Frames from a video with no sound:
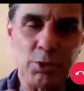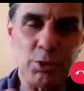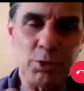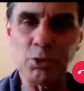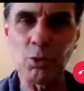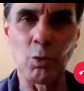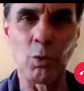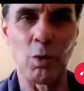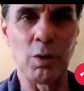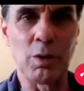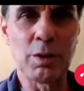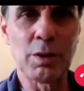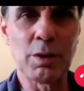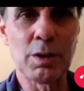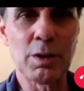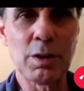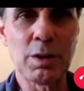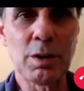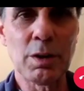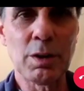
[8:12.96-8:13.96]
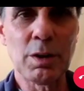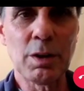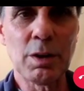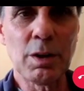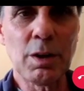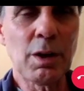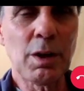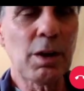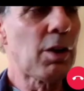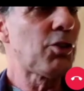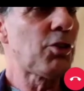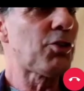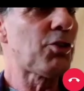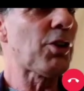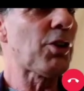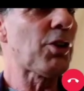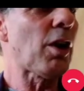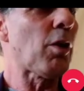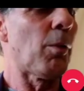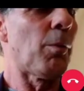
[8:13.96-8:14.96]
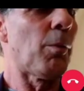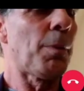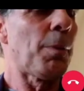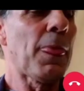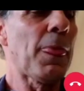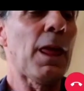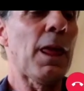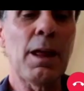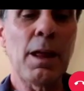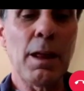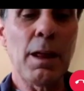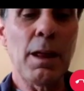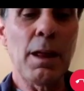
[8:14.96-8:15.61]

you encompass all. So